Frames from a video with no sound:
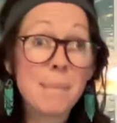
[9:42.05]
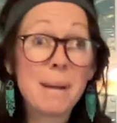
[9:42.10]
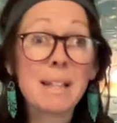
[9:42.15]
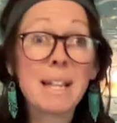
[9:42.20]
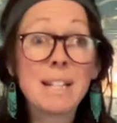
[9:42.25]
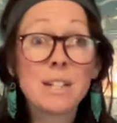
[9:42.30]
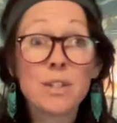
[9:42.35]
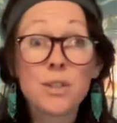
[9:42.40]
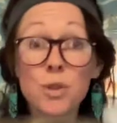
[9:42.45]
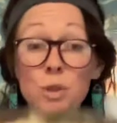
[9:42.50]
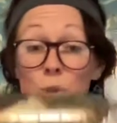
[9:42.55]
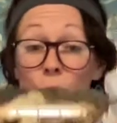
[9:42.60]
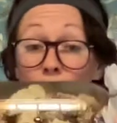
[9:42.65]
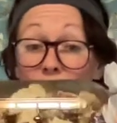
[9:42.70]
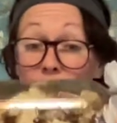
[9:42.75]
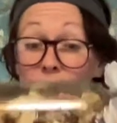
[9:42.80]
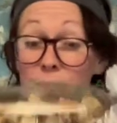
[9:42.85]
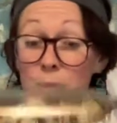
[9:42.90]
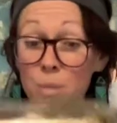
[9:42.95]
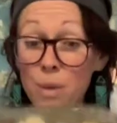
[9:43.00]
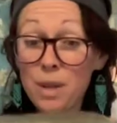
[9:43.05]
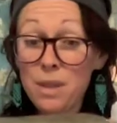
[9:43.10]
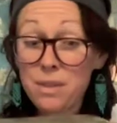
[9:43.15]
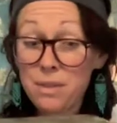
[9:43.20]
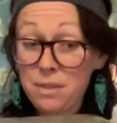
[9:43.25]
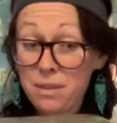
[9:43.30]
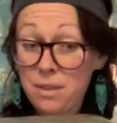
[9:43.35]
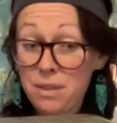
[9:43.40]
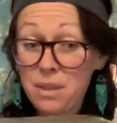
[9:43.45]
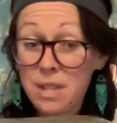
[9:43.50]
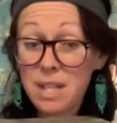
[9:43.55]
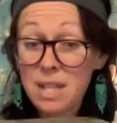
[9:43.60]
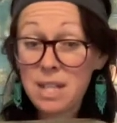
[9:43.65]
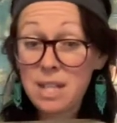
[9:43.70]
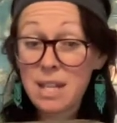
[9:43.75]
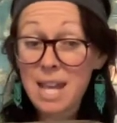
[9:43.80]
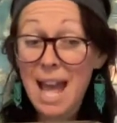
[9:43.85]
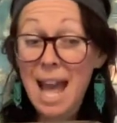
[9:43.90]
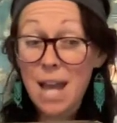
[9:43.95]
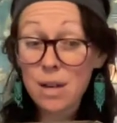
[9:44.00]
I like to do it with
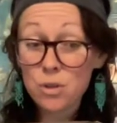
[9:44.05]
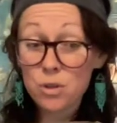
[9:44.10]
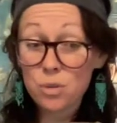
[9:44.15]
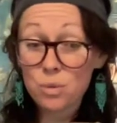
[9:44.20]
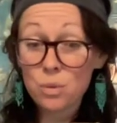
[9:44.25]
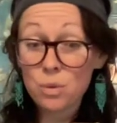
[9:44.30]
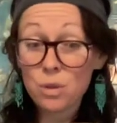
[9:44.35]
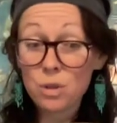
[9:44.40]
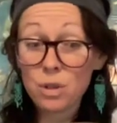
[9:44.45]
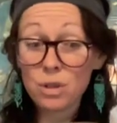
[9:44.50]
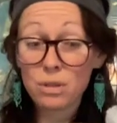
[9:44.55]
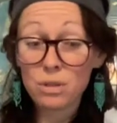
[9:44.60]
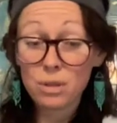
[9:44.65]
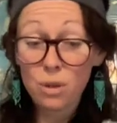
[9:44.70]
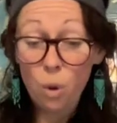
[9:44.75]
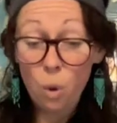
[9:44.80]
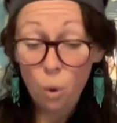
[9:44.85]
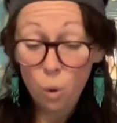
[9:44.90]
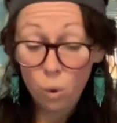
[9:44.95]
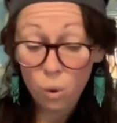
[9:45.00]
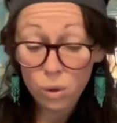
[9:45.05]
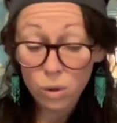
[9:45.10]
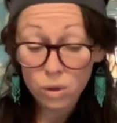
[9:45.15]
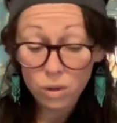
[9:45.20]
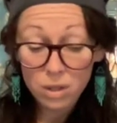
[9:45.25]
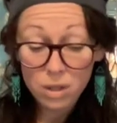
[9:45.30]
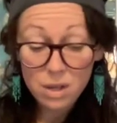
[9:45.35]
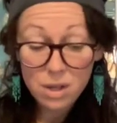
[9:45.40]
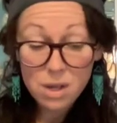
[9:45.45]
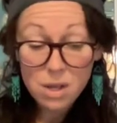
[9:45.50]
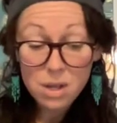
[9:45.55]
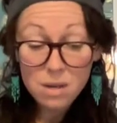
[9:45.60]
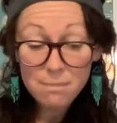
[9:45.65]
the actual whole